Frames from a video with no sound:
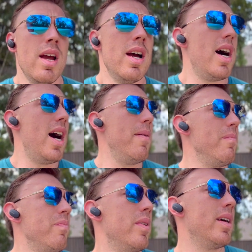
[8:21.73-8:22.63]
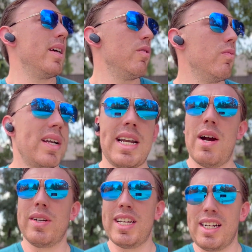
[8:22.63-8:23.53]
Right now
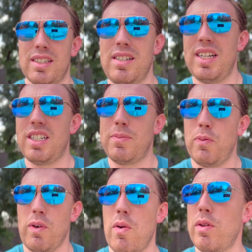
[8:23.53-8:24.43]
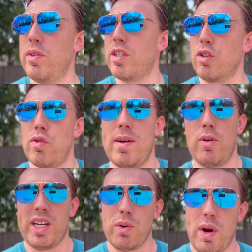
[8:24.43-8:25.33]
in Texas, we're going through this incredible
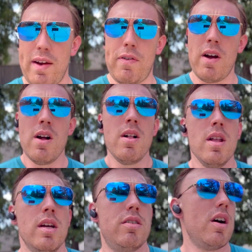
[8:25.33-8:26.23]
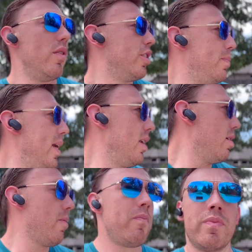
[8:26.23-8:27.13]
heat wave, so it's been
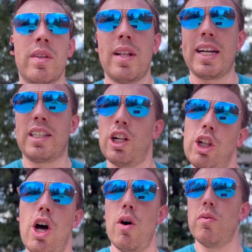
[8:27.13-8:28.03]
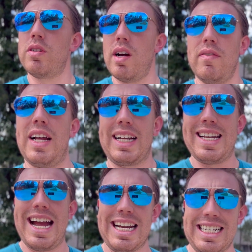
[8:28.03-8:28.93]
like the lows of like
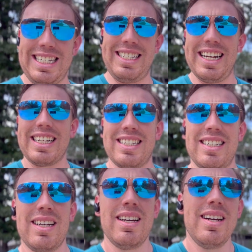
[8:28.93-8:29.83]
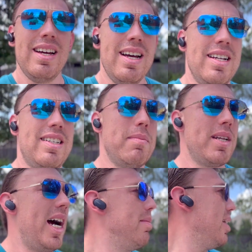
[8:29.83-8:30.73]
96.
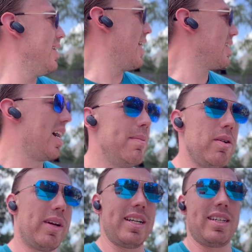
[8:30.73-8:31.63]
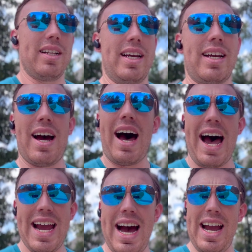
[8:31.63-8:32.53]
Sometimes at nighttime it'll get to like
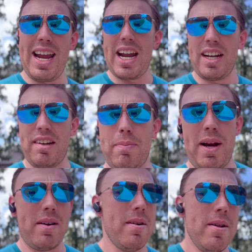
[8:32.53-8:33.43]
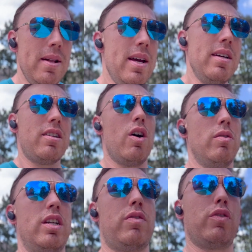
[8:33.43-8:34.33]
high 80s, but so
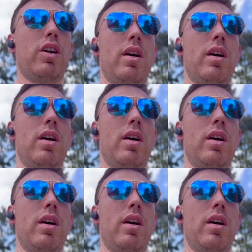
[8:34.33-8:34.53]
just for